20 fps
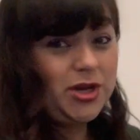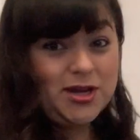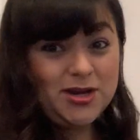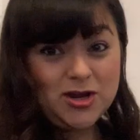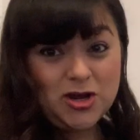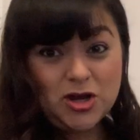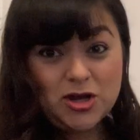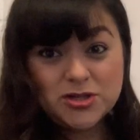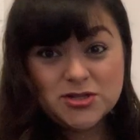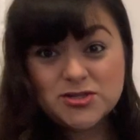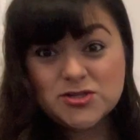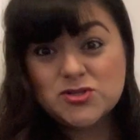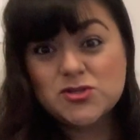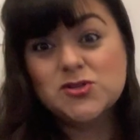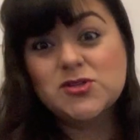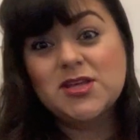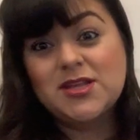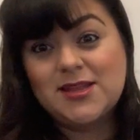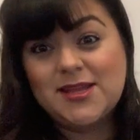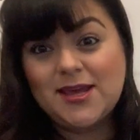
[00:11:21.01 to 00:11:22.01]
it on
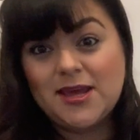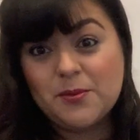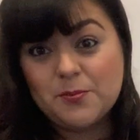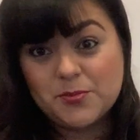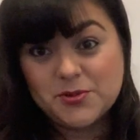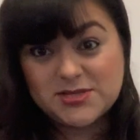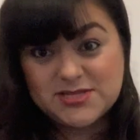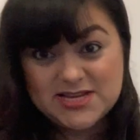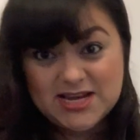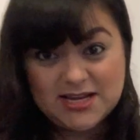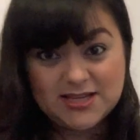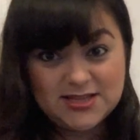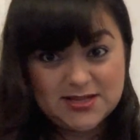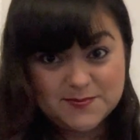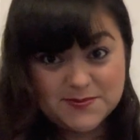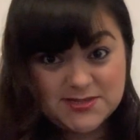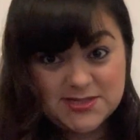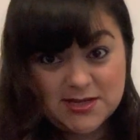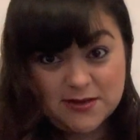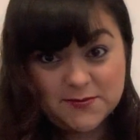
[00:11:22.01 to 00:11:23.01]
so that they can protect
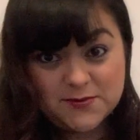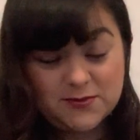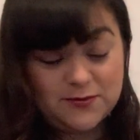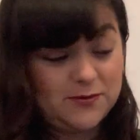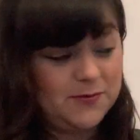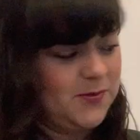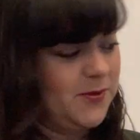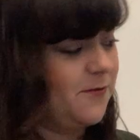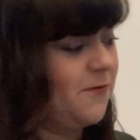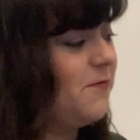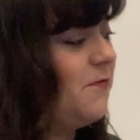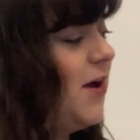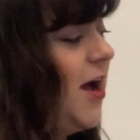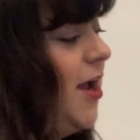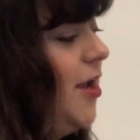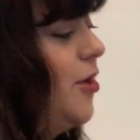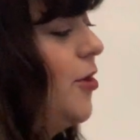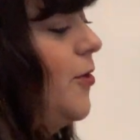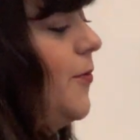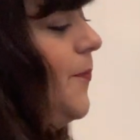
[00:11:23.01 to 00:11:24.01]
themselves from the
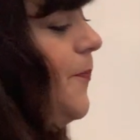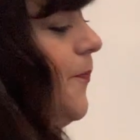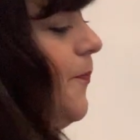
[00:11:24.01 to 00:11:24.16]
fire.